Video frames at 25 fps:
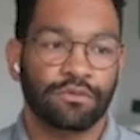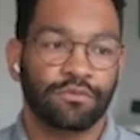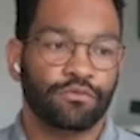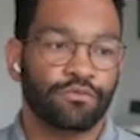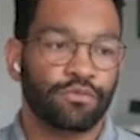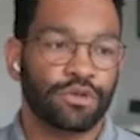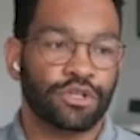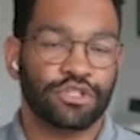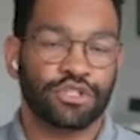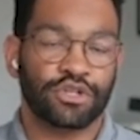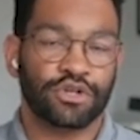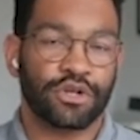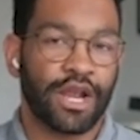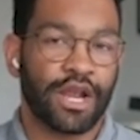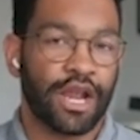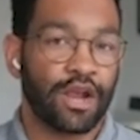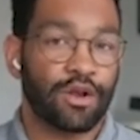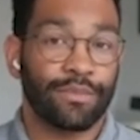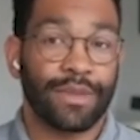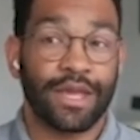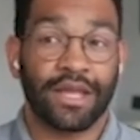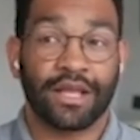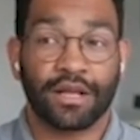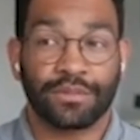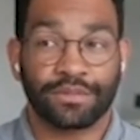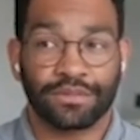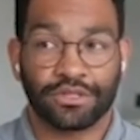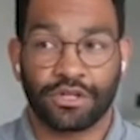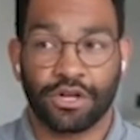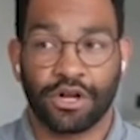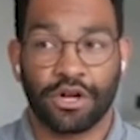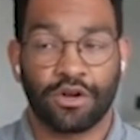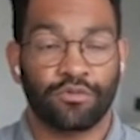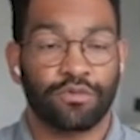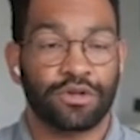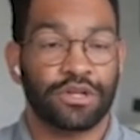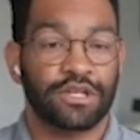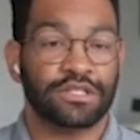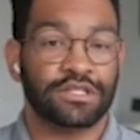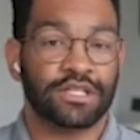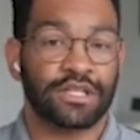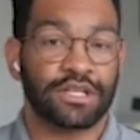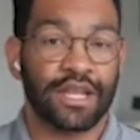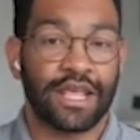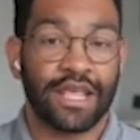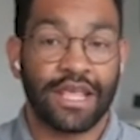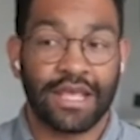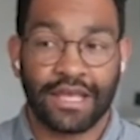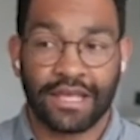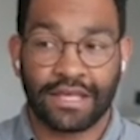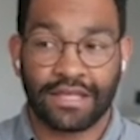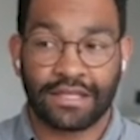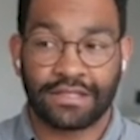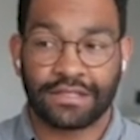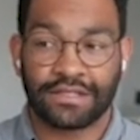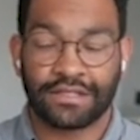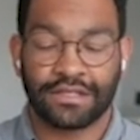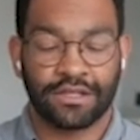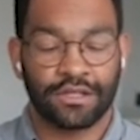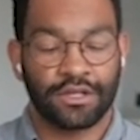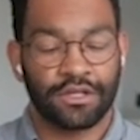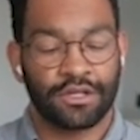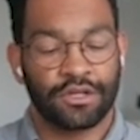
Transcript: When's your hair and makeup start? When does it end?